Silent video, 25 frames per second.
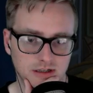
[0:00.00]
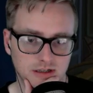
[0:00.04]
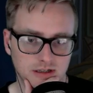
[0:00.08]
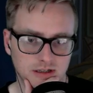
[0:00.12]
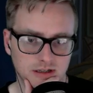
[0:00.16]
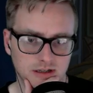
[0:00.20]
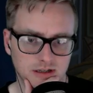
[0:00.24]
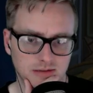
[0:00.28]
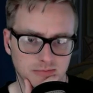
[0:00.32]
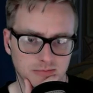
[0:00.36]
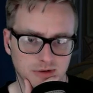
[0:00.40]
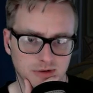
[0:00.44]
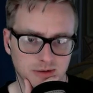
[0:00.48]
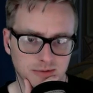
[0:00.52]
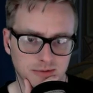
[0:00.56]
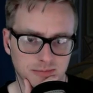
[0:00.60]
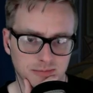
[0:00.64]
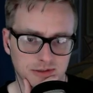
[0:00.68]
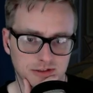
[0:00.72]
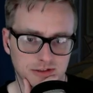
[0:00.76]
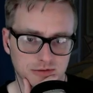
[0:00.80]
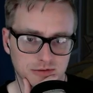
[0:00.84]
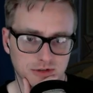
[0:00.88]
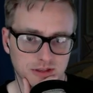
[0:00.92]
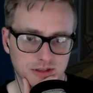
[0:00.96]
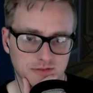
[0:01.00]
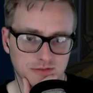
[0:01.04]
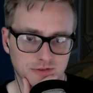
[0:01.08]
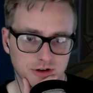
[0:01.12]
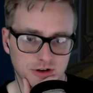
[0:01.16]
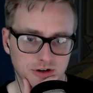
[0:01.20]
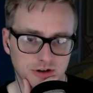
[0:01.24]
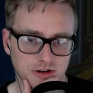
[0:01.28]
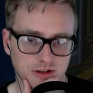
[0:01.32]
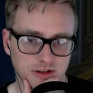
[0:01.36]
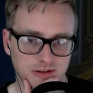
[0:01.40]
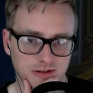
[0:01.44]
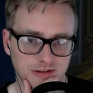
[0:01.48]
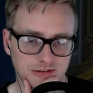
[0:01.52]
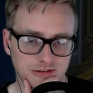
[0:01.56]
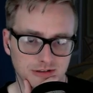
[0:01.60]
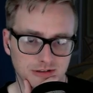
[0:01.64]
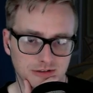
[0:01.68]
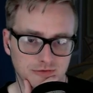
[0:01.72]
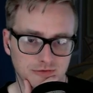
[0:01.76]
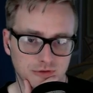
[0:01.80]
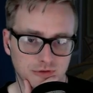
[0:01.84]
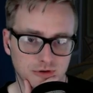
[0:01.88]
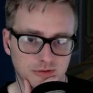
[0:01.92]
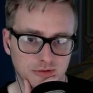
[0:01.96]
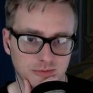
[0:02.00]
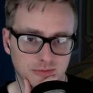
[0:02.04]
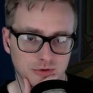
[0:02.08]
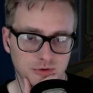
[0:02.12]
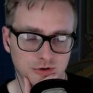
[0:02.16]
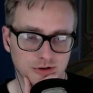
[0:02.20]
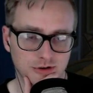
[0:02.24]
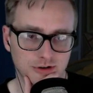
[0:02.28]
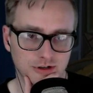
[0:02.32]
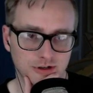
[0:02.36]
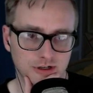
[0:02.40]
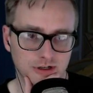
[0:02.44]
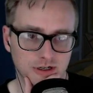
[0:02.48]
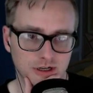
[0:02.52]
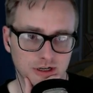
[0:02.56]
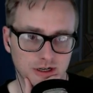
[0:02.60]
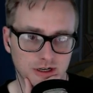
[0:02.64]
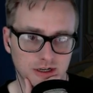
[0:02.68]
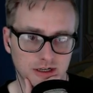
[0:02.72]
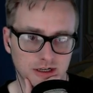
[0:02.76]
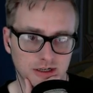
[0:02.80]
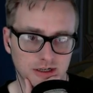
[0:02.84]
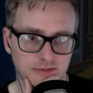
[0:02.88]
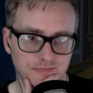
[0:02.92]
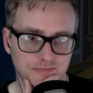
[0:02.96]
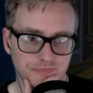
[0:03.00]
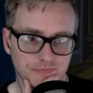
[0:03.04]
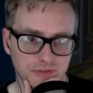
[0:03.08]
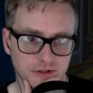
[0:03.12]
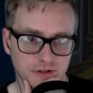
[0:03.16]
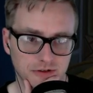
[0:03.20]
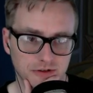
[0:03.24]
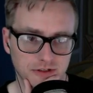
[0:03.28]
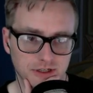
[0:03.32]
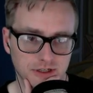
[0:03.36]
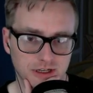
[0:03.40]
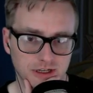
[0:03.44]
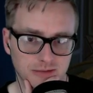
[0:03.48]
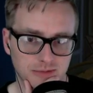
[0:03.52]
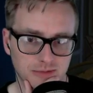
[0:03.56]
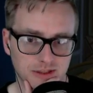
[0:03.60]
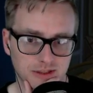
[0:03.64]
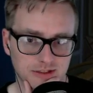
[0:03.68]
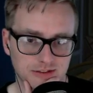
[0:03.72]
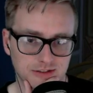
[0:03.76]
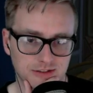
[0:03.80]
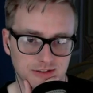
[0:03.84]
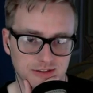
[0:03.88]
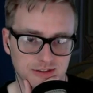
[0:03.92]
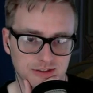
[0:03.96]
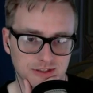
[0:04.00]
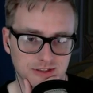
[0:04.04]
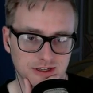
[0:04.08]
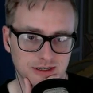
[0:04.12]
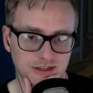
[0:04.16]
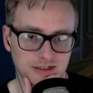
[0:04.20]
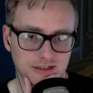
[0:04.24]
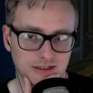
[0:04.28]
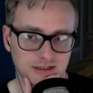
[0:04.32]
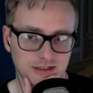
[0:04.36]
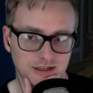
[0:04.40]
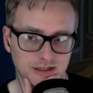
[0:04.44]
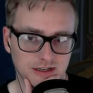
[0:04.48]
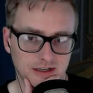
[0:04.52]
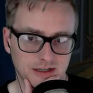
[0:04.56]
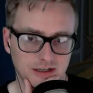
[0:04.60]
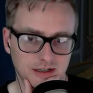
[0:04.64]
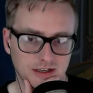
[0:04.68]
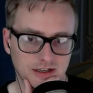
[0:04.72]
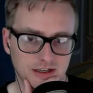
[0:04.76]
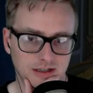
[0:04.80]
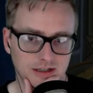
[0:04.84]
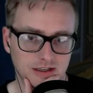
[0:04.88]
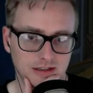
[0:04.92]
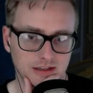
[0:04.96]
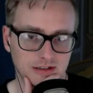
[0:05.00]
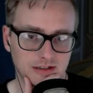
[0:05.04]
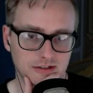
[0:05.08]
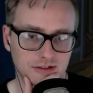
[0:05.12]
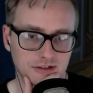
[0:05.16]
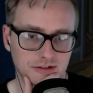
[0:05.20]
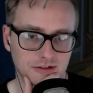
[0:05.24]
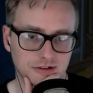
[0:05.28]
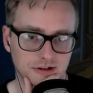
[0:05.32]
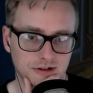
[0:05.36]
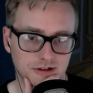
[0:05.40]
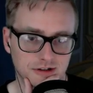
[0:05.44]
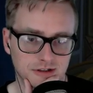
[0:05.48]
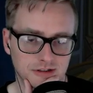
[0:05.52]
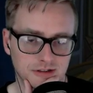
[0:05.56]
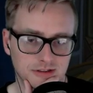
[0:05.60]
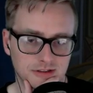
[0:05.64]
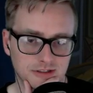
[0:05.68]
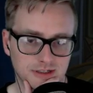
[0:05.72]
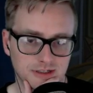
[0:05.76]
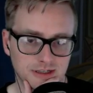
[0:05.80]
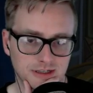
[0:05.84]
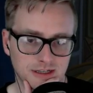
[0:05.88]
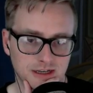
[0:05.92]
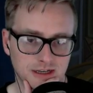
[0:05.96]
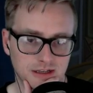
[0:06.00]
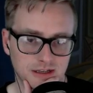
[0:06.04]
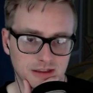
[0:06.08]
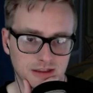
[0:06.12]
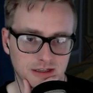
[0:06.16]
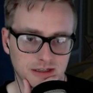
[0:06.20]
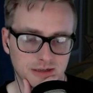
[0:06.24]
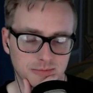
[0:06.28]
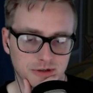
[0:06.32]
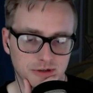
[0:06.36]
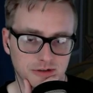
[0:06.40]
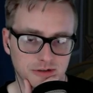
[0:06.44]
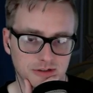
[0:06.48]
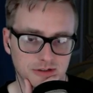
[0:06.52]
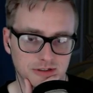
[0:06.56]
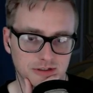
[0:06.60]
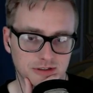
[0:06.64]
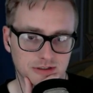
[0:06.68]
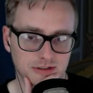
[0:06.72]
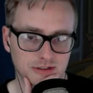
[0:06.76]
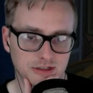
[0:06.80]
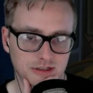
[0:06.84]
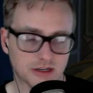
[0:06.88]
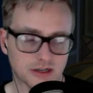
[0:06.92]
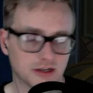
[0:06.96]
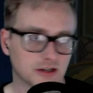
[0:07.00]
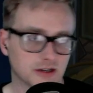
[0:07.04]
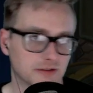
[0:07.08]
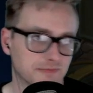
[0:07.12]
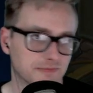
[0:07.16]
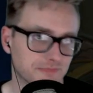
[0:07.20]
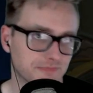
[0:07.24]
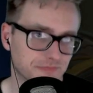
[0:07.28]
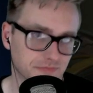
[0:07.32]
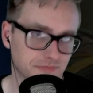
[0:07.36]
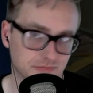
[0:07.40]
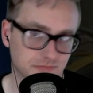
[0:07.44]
I'll probably pitch away the Vargoth to look for more um, early game, but this just like these two cards negate the opponent's um,